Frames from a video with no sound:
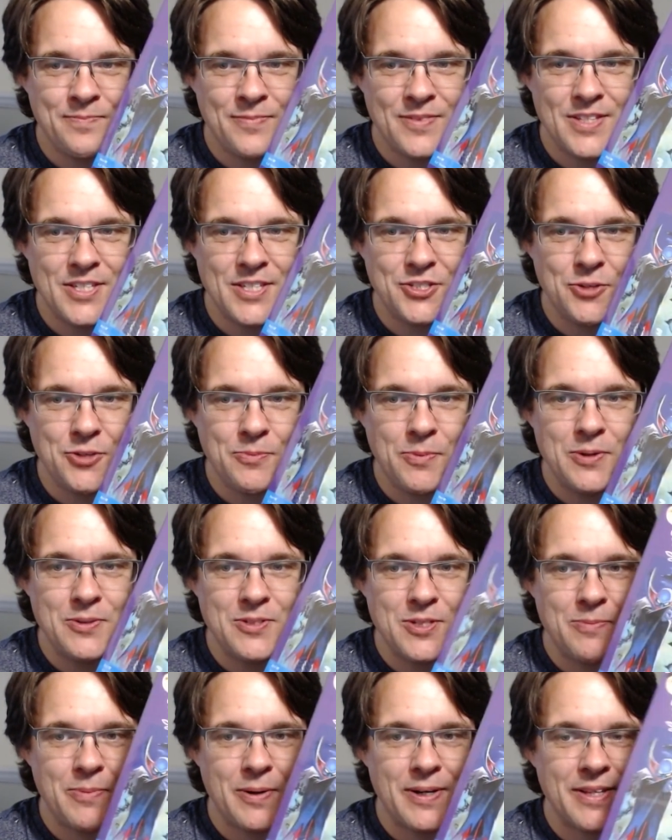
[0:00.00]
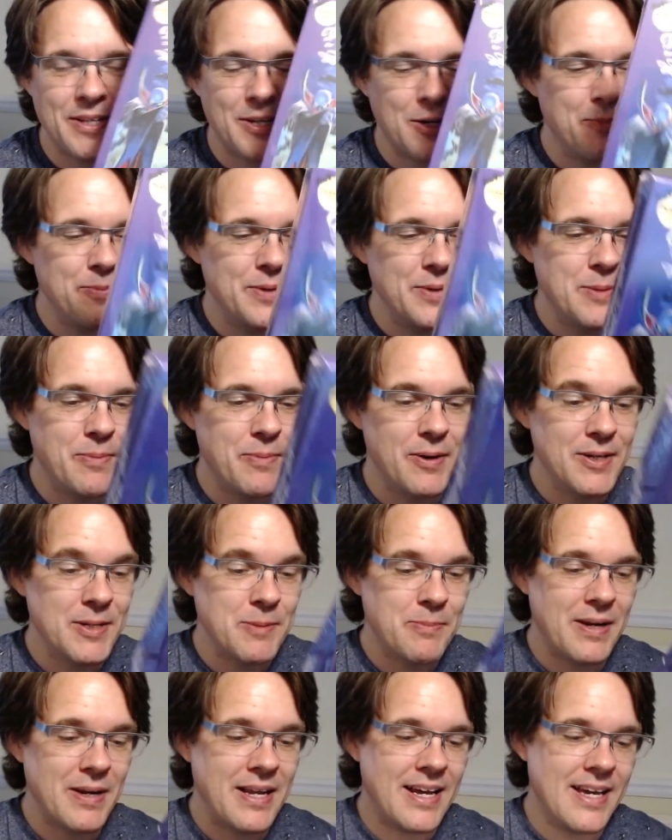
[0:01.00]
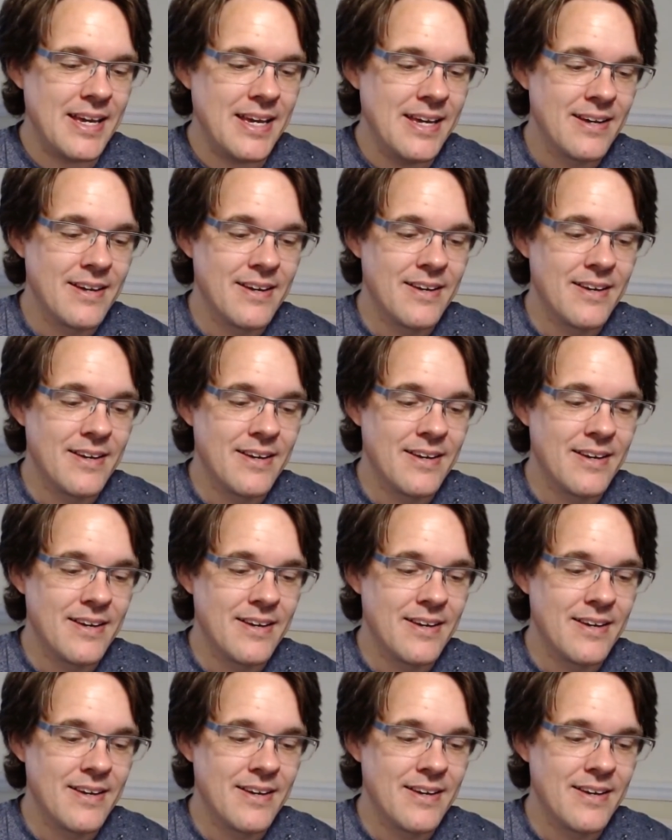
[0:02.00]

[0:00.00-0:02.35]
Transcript: distributed by the company Polyplay,